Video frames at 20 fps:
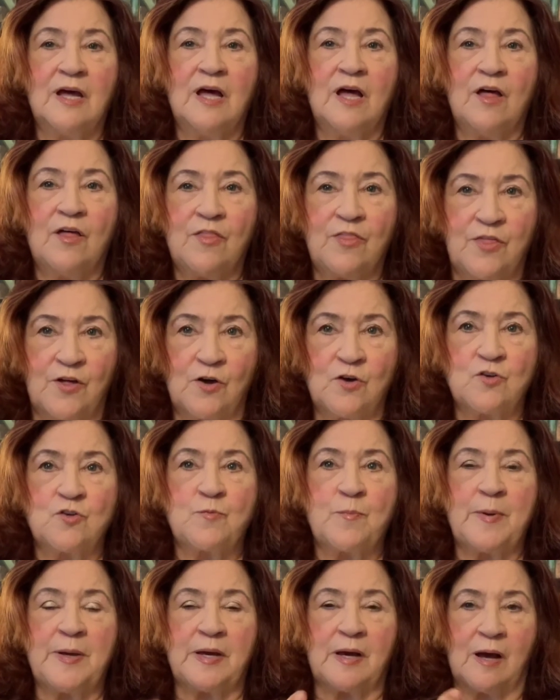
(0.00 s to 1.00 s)
those
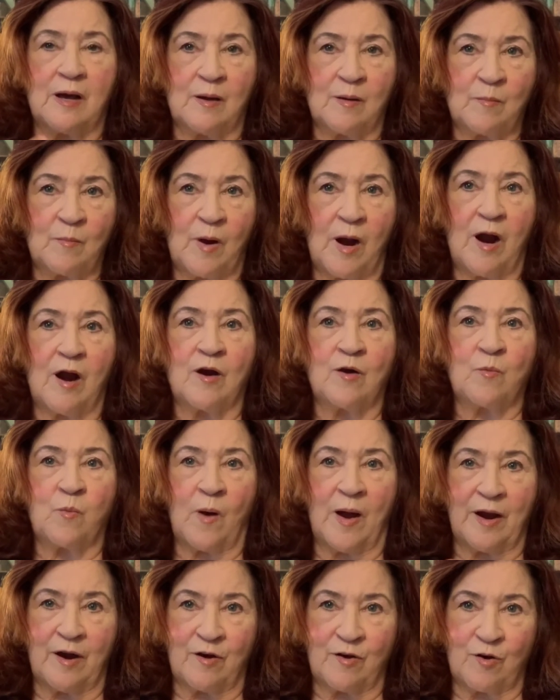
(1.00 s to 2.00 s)
become
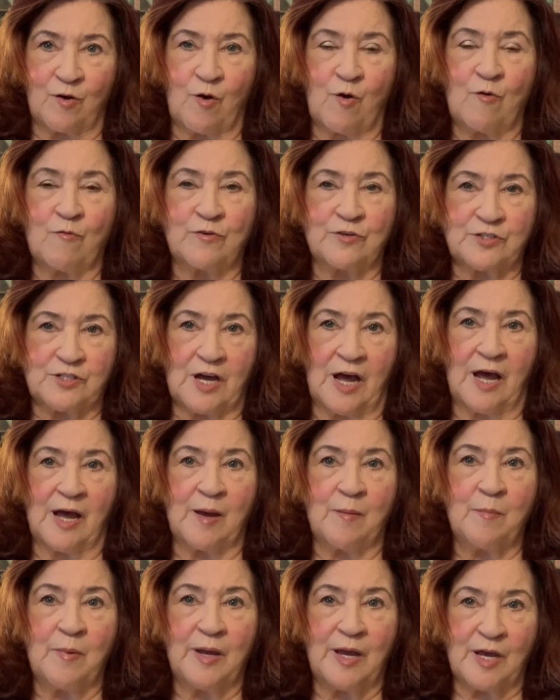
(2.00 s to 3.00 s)
hardwired over
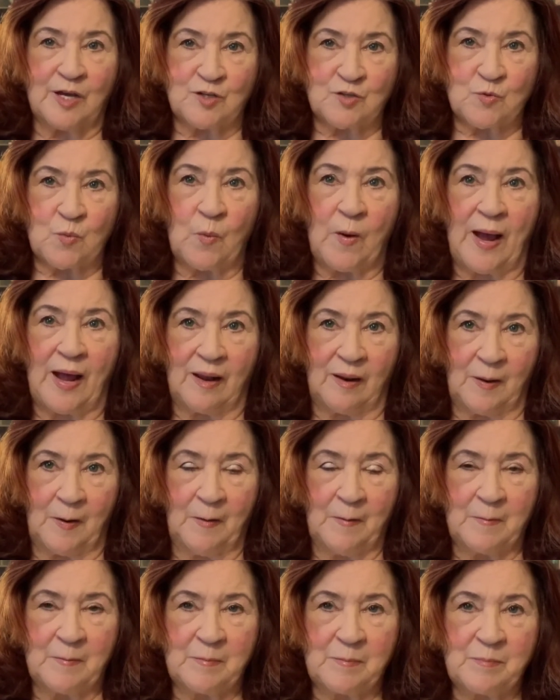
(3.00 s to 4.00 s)
time as
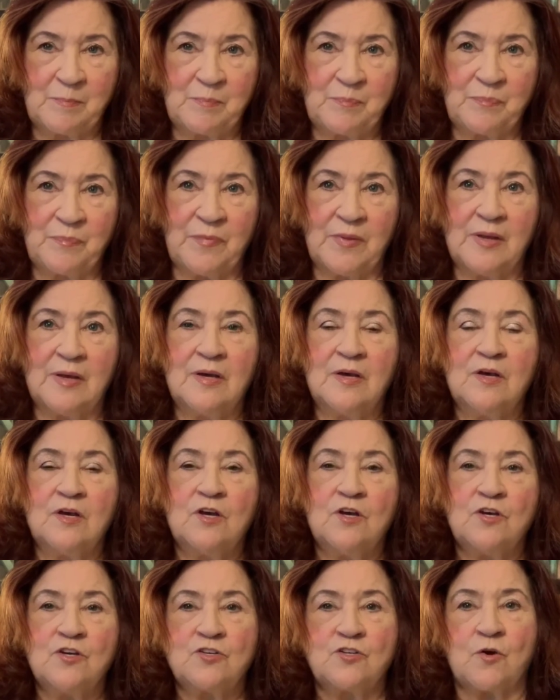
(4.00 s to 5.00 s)
well.
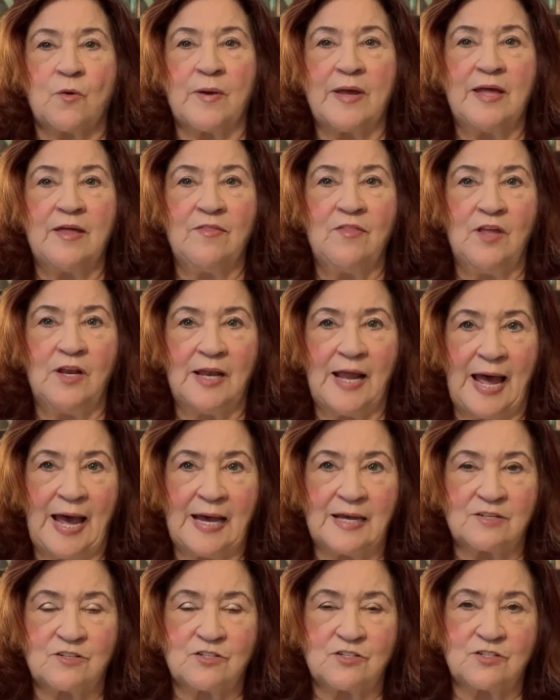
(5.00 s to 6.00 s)
So in the
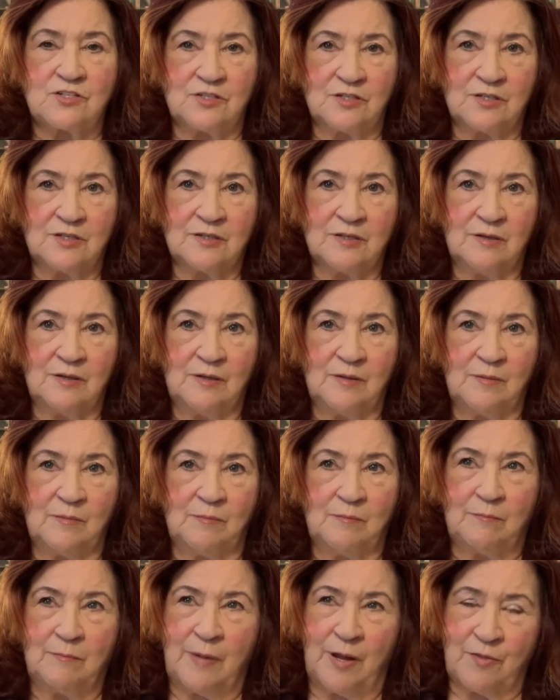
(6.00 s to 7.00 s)
last
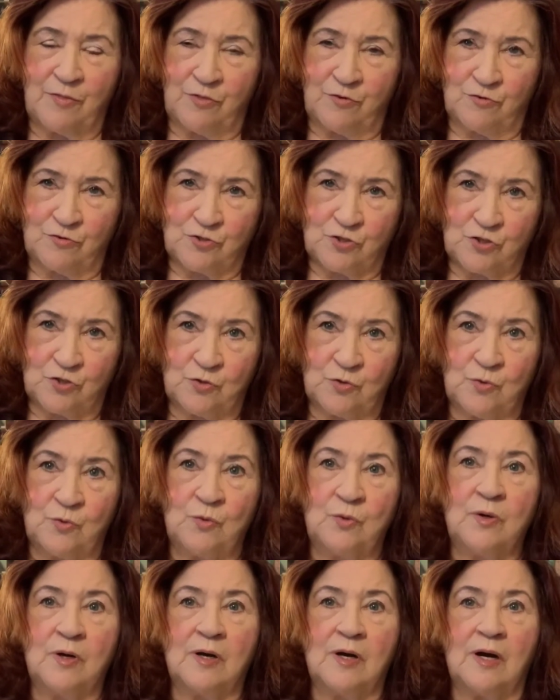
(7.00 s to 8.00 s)
month or
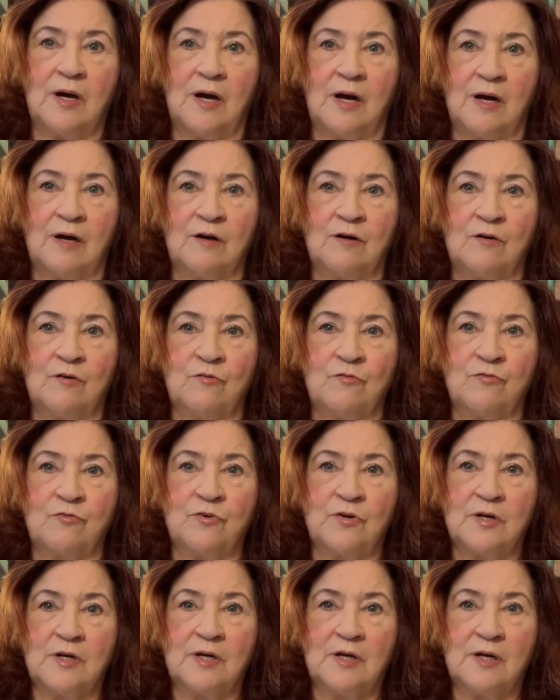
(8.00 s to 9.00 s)
two of
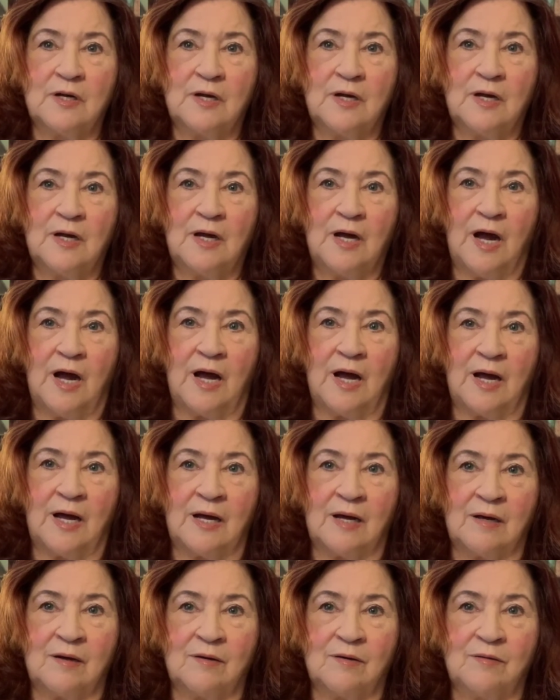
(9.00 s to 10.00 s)

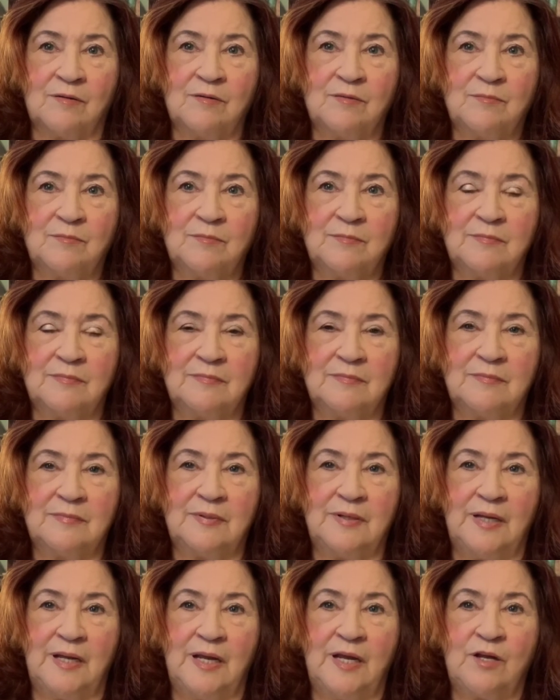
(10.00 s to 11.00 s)

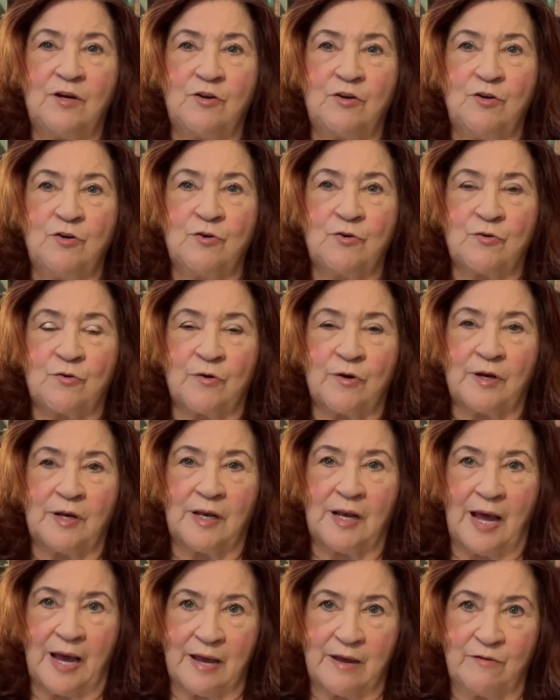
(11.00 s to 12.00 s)
interuterine
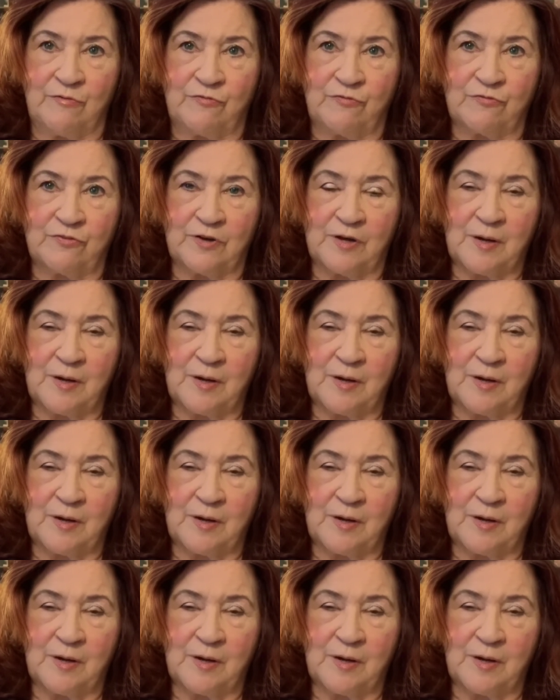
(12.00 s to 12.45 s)
life,